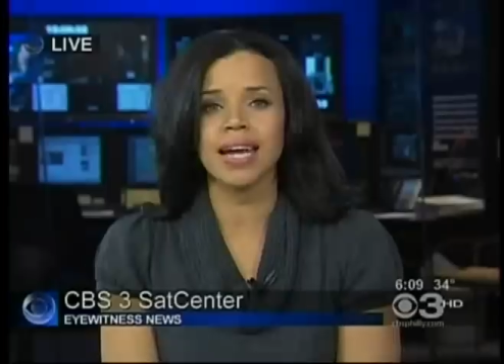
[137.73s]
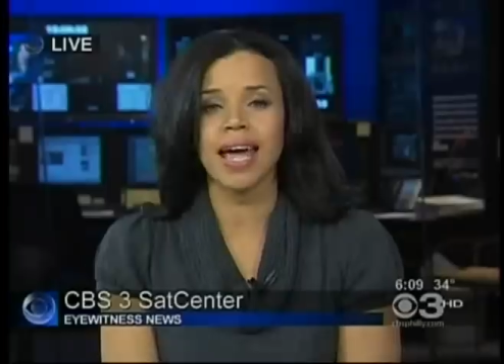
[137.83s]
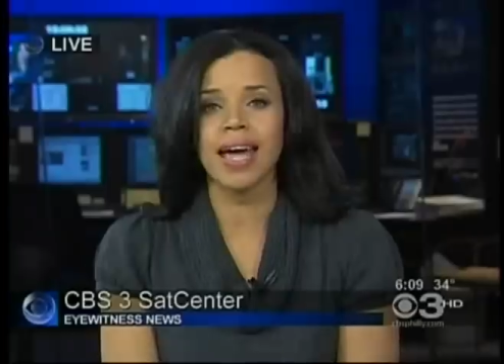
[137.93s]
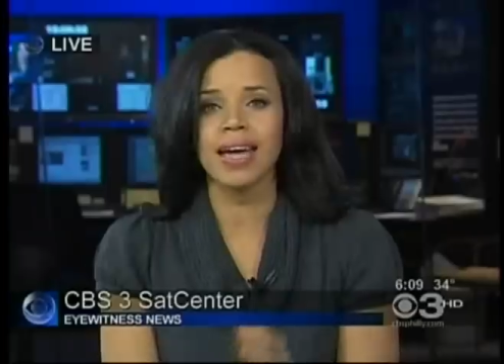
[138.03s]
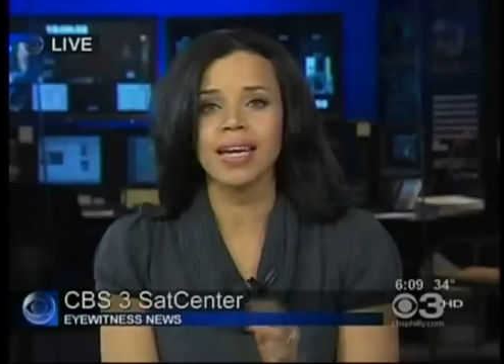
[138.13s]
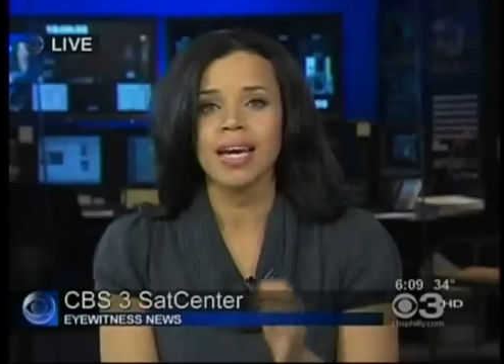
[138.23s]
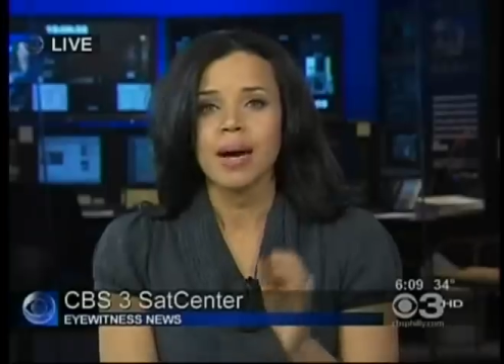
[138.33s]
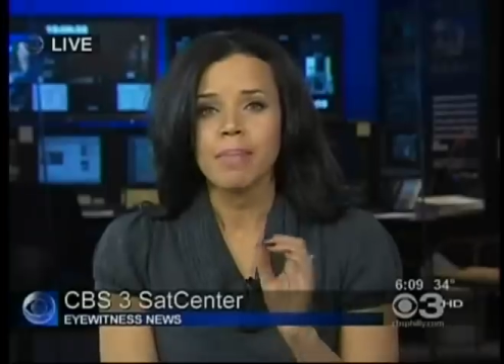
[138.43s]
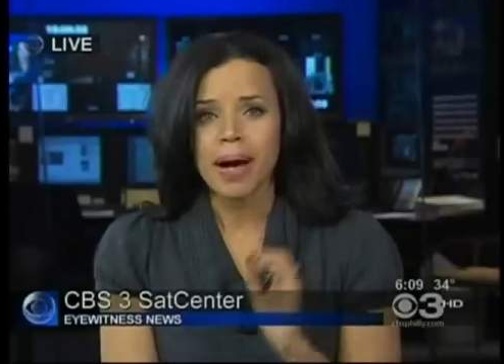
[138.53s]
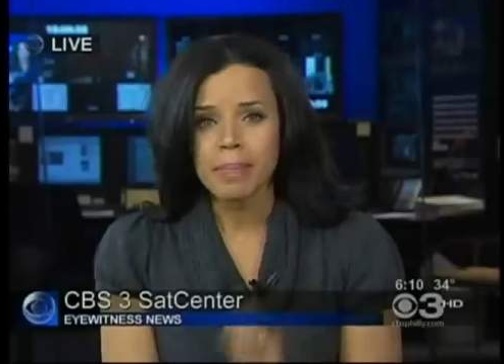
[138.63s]
and
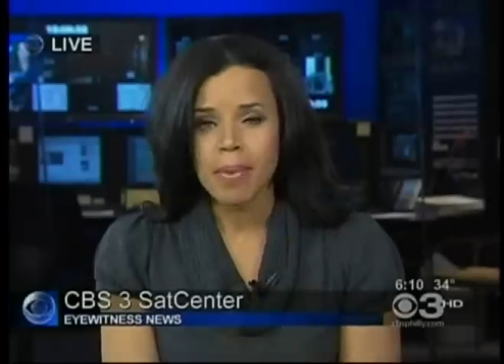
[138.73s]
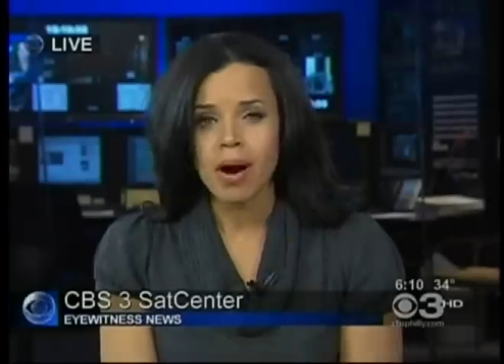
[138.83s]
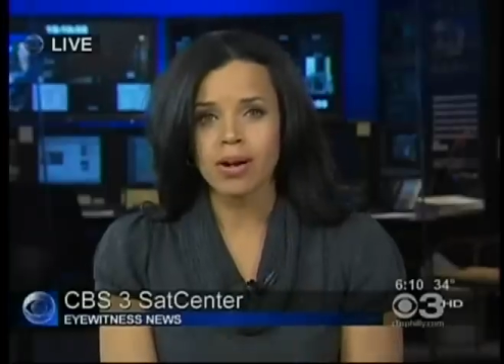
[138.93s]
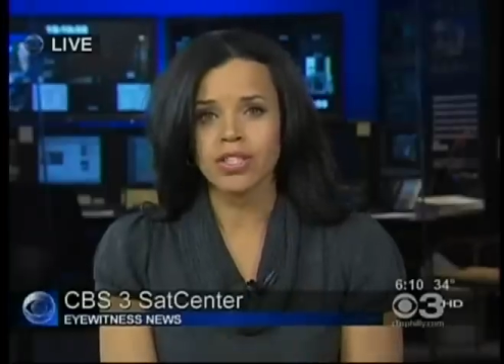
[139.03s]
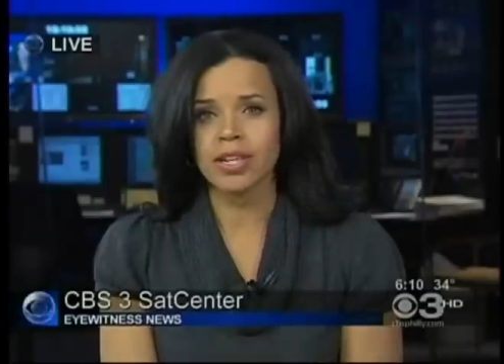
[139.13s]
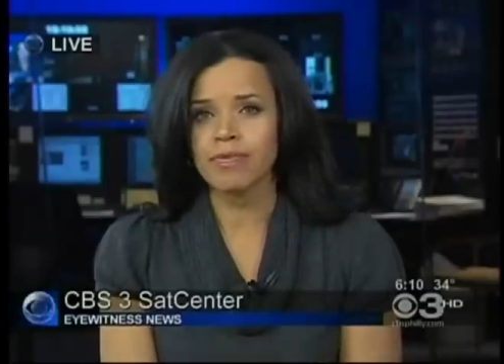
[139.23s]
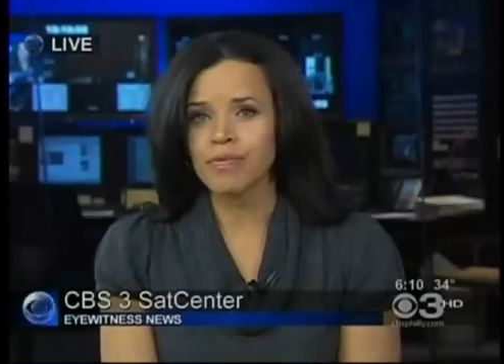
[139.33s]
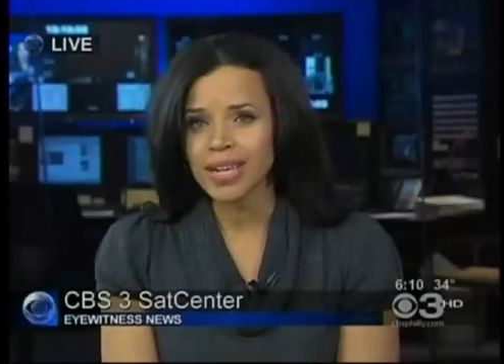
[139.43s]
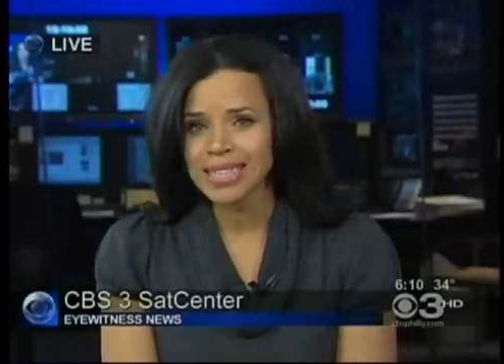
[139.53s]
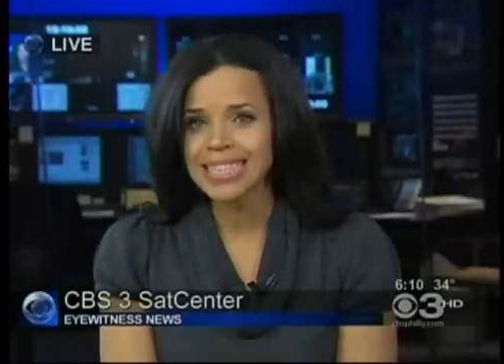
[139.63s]
by March, if
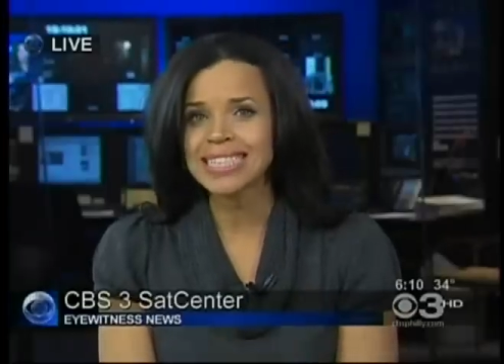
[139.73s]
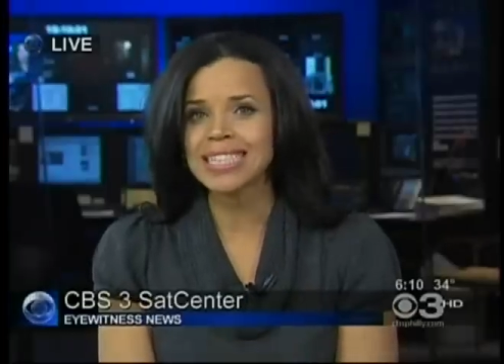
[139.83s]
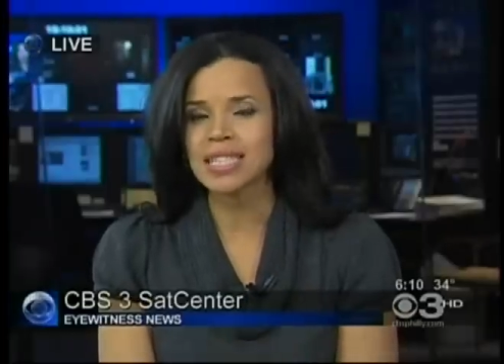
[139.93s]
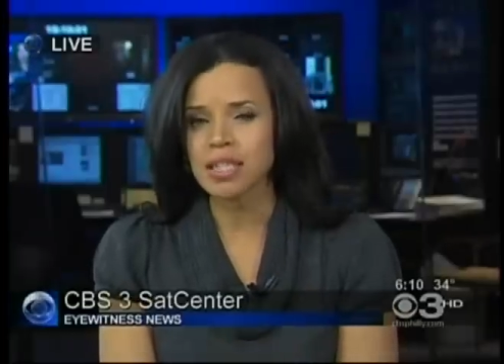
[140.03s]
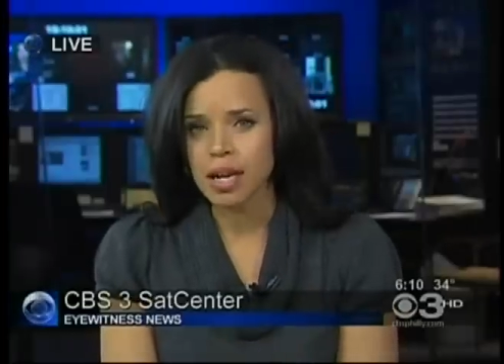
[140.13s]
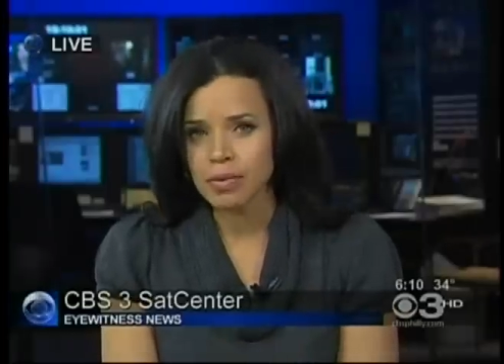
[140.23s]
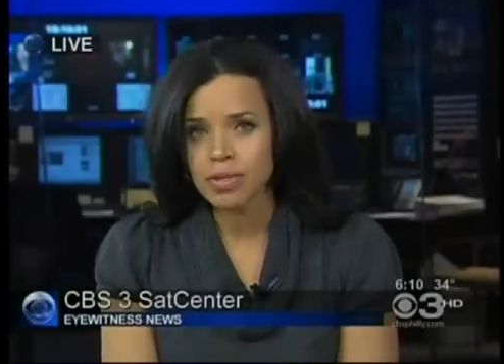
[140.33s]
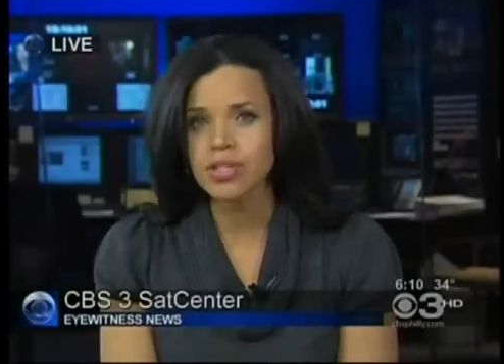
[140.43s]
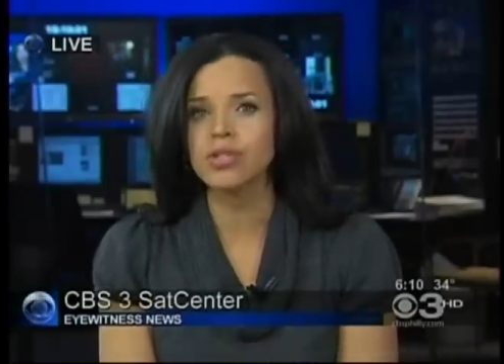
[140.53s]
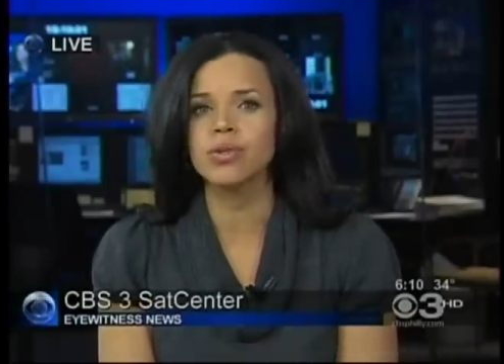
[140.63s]
funding does not
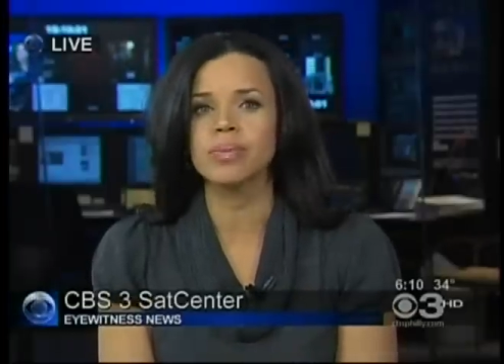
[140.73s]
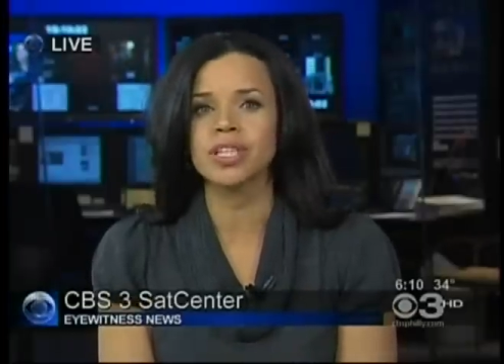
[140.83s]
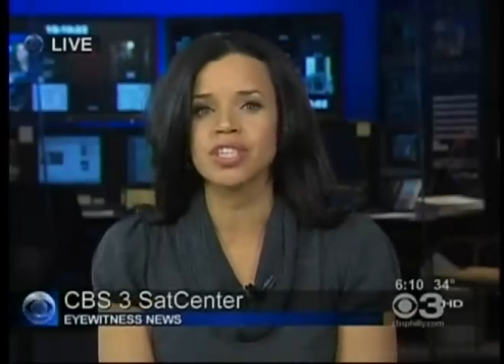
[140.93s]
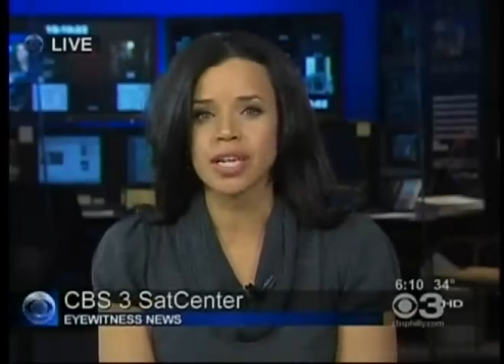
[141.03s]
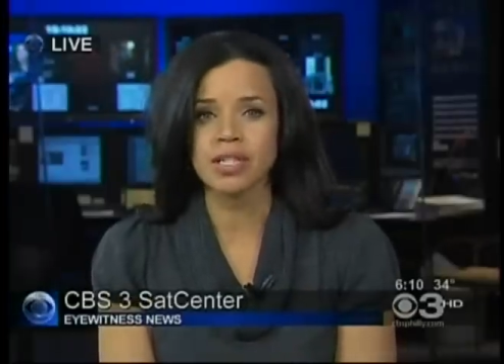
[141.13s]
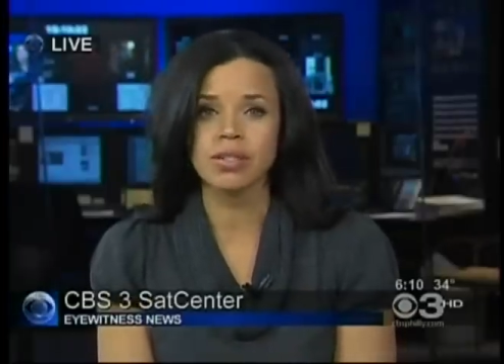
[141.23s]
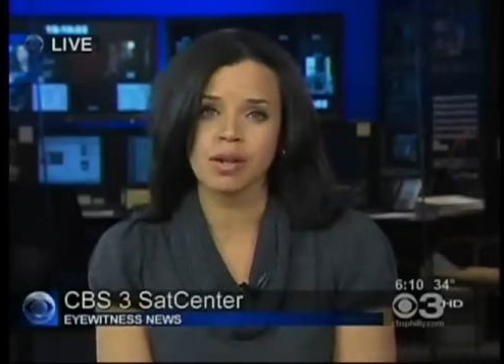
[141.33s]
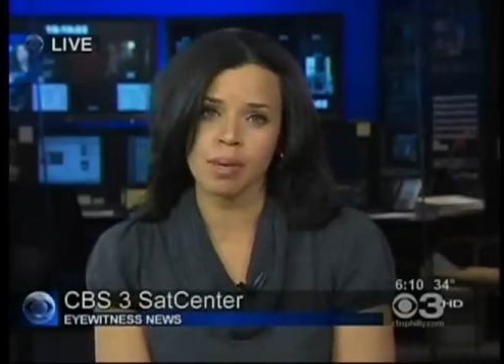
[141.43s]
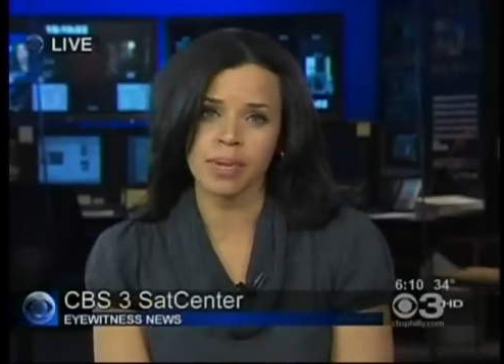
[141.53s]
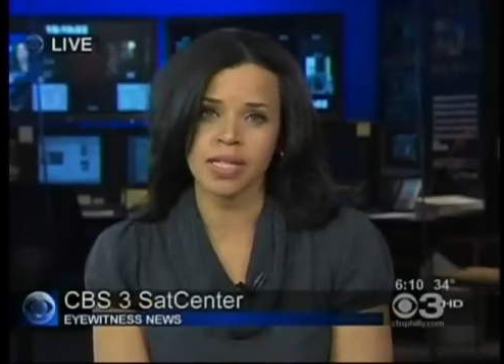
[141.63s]
resume, the Chester
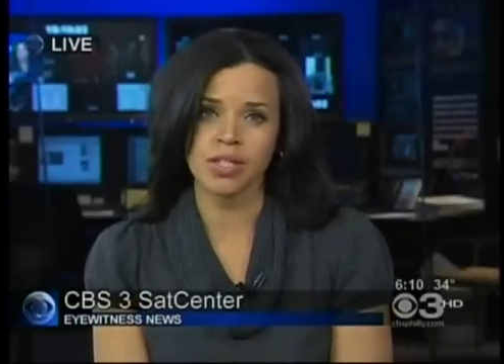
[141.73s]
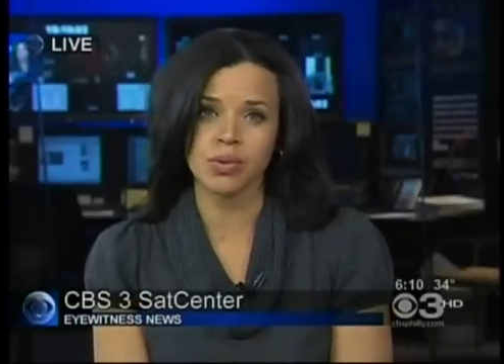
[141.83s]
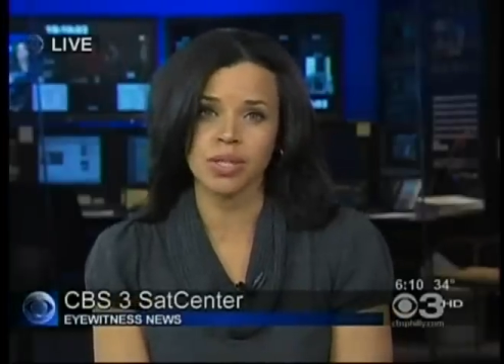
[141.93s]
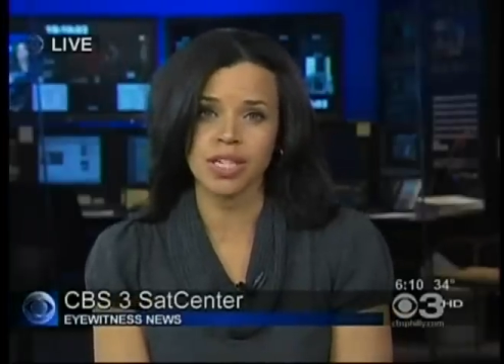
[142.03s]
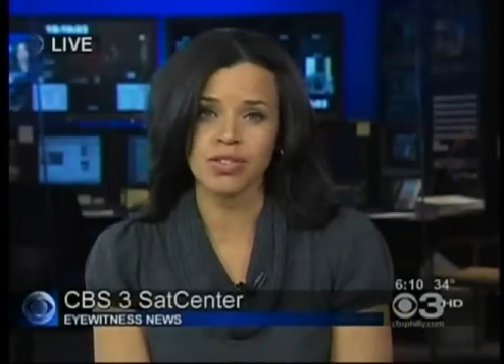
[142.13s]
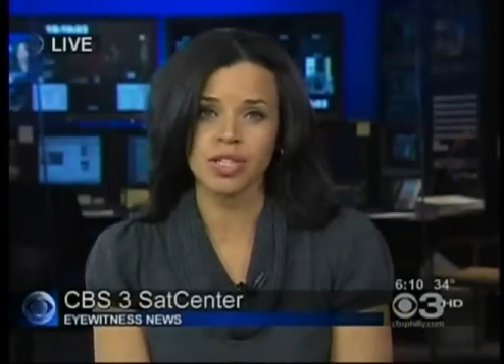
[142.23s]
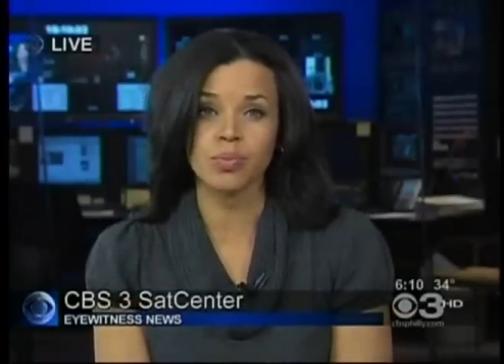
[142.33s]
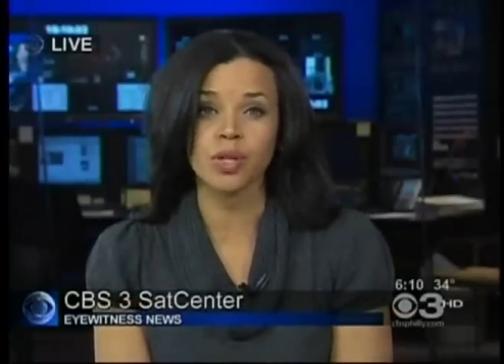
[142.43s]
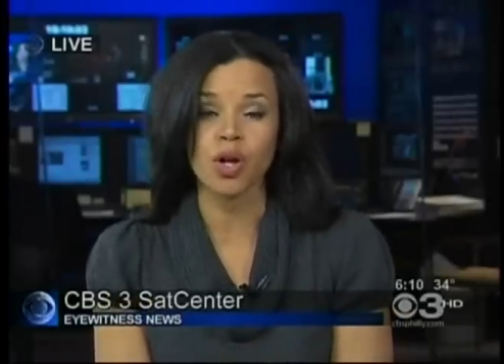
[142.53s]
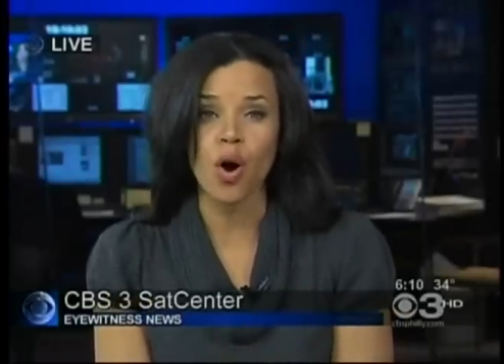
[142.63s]
Upland School District
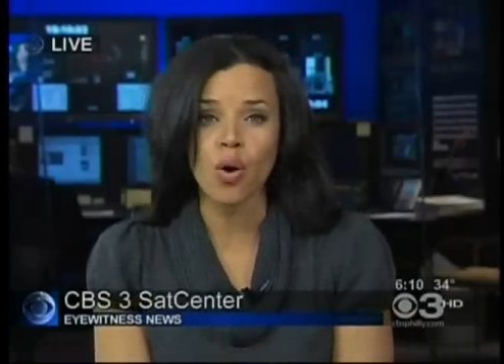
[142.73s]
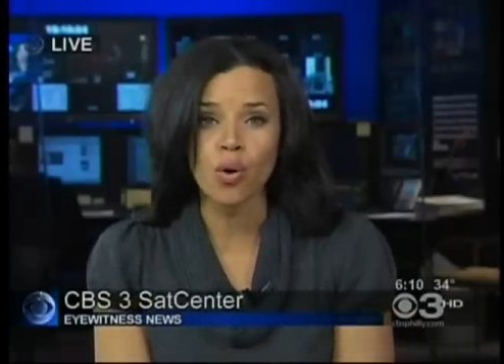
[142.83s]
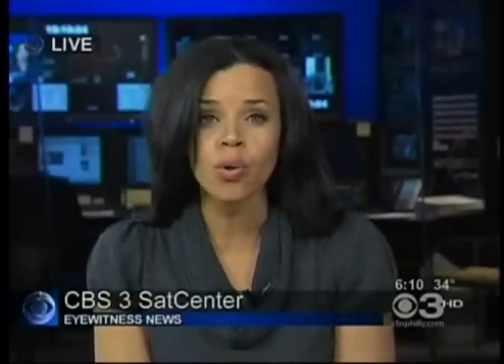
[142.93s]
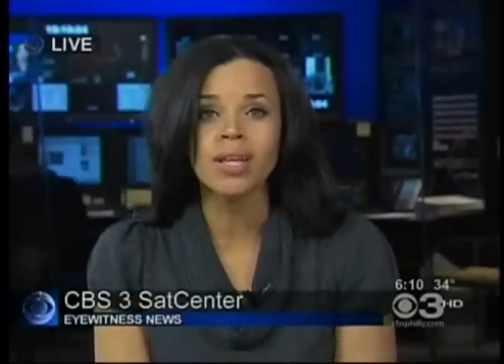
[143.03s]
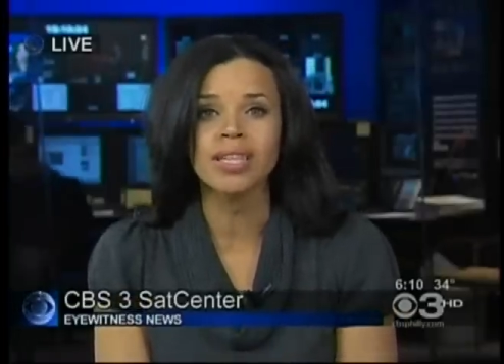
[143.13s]
will owe